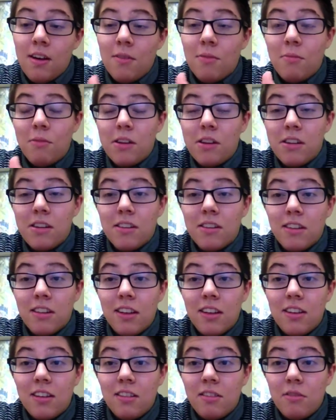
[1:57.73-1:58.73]
Which has
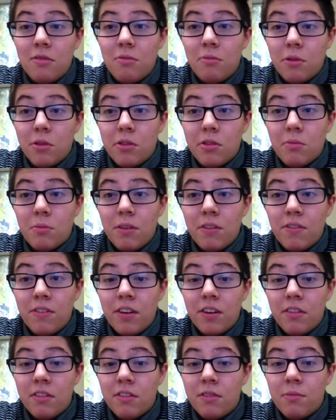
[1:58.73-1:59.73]
led to most of my
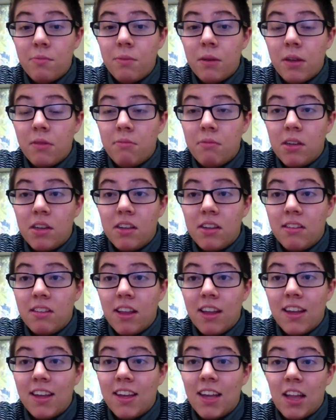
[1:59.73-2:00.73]
videos being me
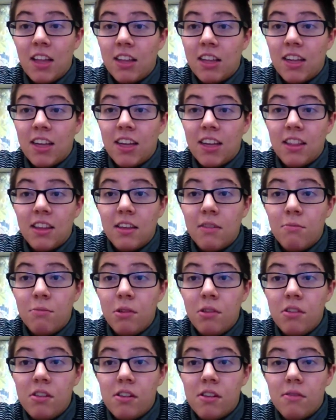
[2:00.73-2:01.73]
like yelling at the
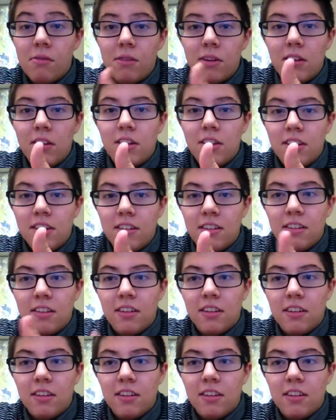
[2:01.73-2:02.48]
computer, which isn't